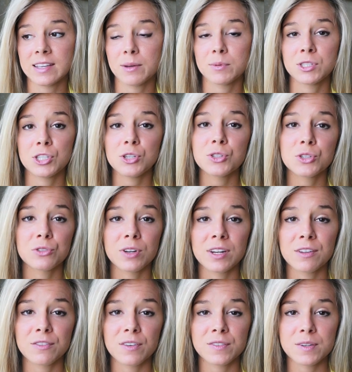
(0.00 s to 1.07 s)
I was used to
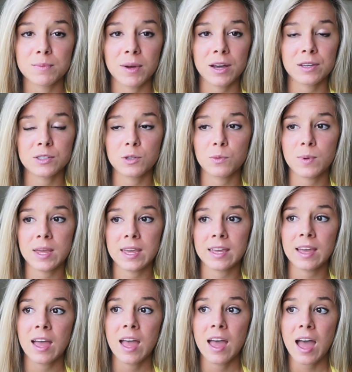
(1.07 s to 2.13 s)
running fifty miles a
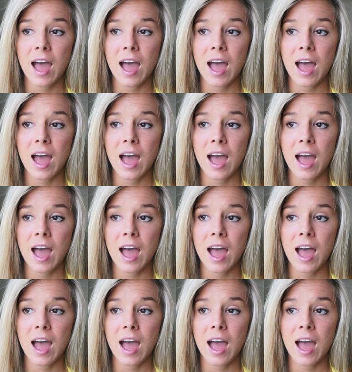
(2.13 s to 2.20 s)
week.